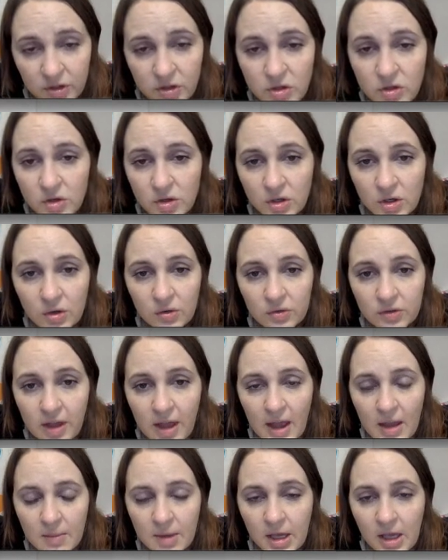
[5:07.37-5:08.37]
You can use
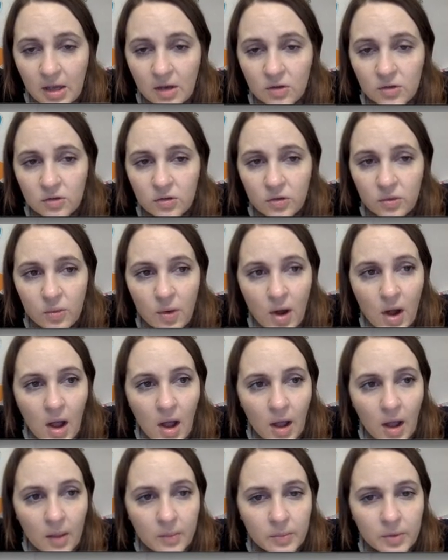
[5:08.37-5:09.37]
Kami to
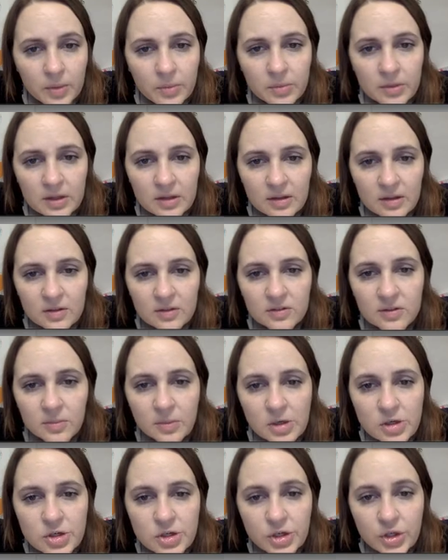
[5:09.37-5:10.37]
complete this. So
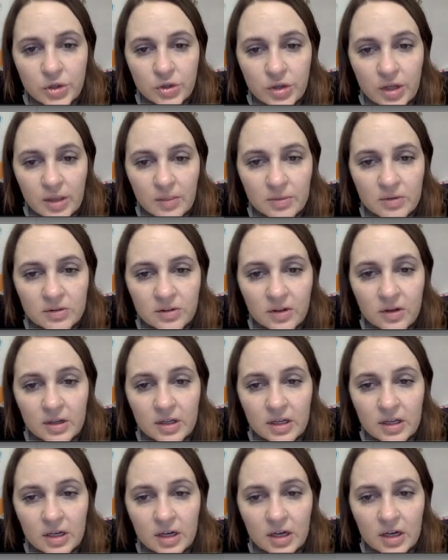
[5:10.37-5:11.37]
make sure your name is on
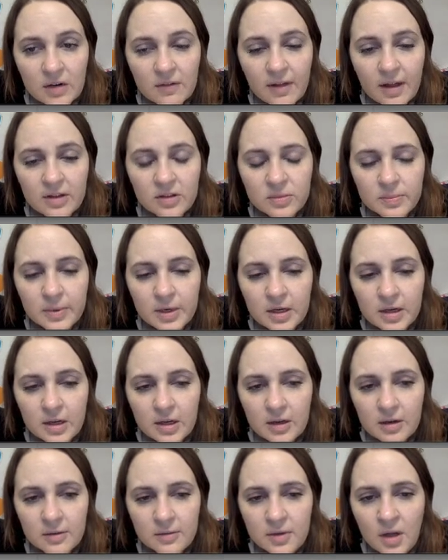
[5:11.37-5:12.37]
here, class
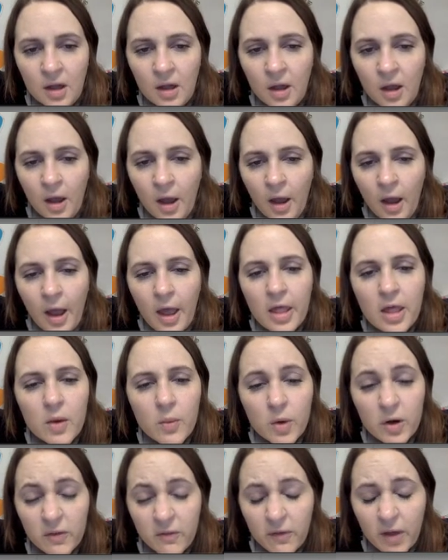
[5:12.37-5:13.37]
period, and then
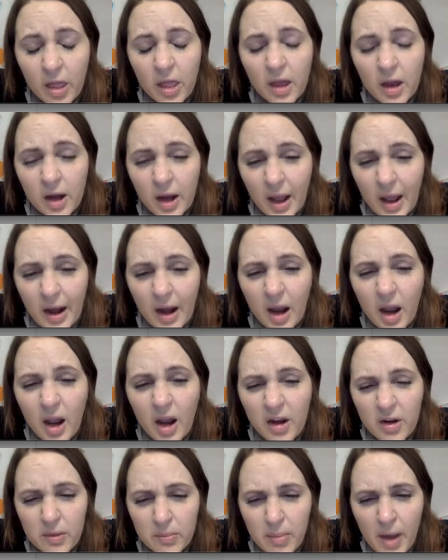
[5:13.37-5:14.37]
we're filling in
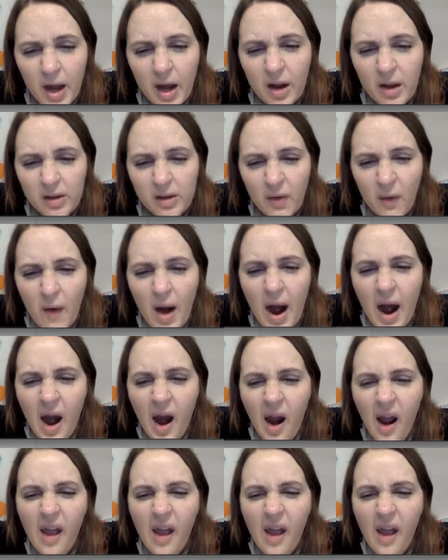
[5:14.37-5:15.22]
each Punnett square.